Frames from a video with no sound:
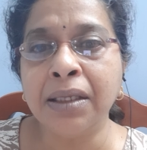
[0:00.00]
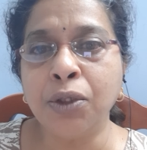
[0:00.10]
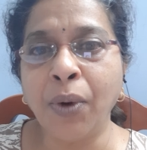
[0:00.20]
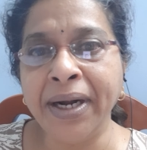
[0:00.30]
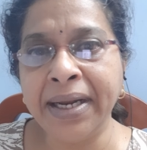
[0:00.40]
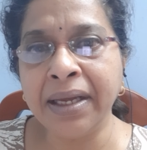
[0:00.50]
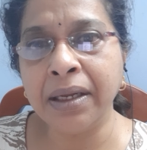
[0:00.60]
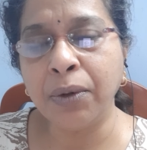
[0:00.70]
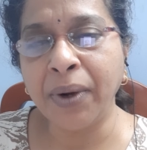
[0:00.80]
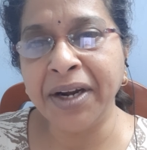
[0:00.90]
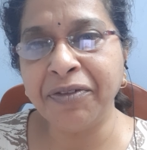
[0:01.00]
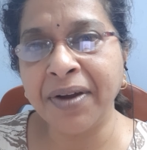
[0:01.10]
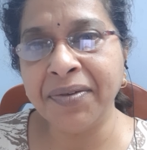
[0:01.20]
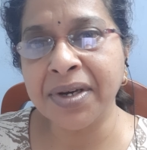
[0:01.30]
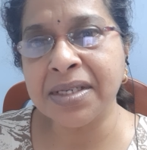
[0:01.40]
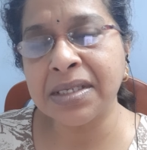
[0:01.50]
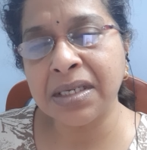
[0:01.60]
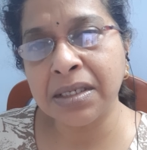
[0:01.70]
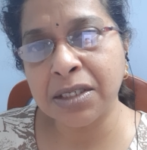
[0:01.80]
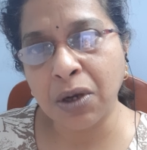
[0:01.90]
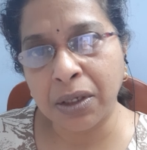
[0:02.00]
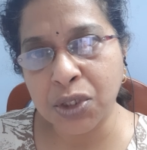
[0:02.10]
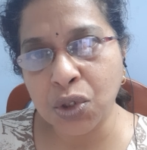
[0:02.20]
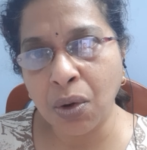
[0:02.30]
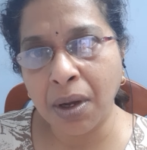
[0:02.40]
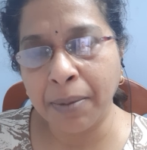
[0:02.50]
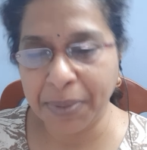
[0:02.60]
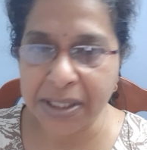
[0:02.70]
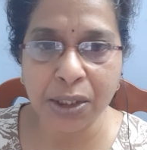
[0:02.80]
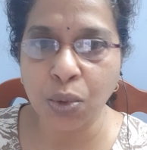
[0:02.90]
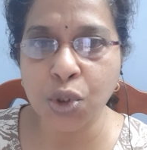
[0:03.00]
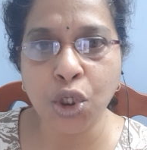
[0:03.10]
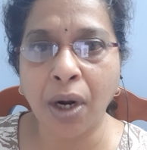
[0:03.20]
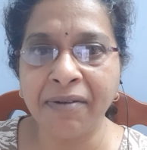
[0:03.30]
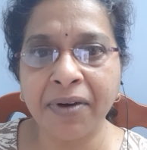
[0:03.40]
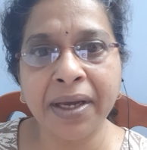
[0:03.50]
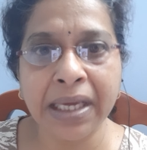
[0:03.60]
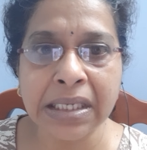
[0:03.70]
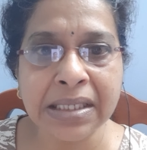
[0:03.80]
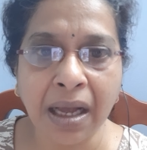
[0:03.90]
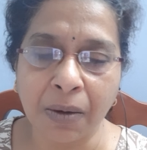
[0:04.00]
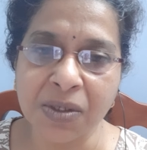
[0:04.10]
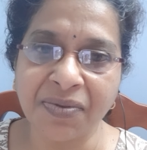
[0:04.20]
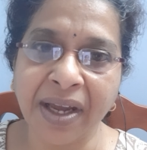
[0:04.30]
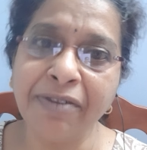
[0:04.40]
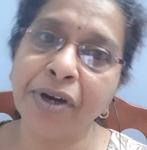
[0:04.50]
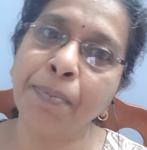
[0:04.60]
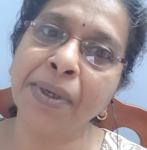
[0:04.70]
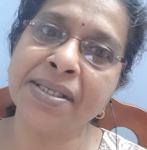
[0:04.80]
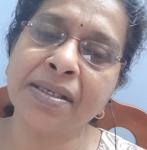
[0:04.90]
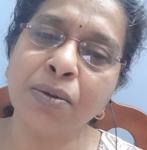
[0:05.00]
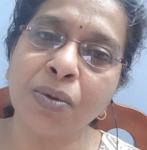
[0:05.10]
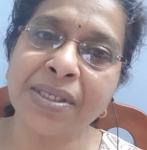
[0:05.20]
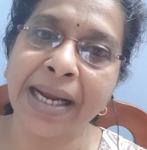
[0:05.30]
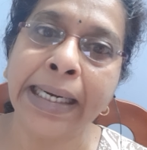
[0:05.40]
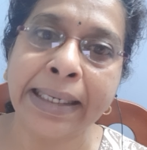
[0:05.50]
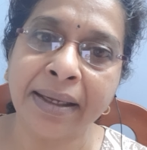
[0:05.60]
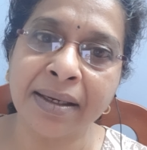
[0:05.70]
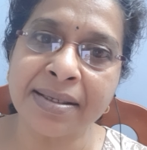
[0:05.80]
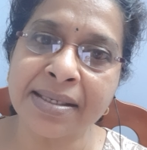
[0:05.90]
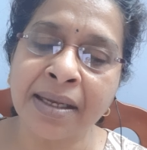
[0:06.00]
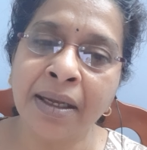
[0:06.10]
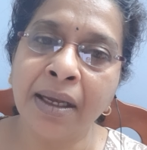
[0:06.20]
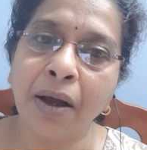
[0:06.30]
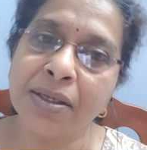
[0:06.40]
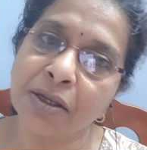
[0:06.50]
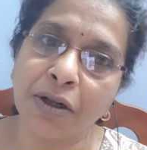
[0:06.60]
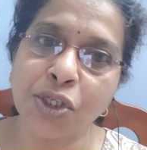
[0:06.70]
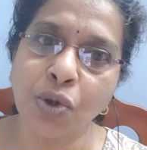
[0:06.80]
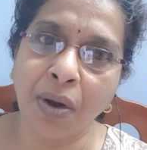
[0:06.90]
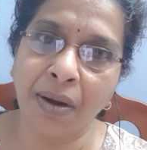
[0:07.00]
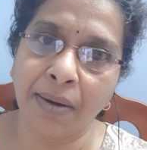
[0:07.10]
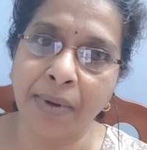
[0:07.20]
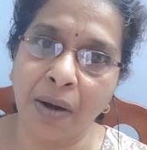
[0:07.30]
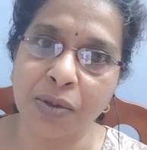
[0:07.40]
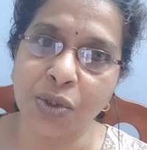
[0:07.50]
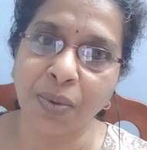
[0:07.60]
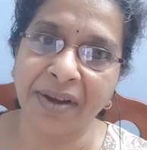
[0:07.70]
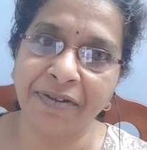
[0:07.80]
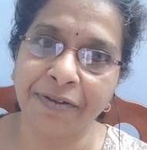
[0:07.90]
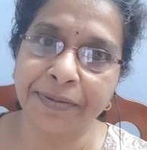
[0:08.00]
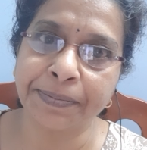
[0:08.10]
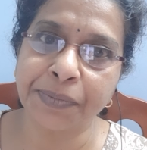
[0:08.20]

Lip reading: 25 years is also a person who's not working is a housewife. A person who's 80 years is also a housewife.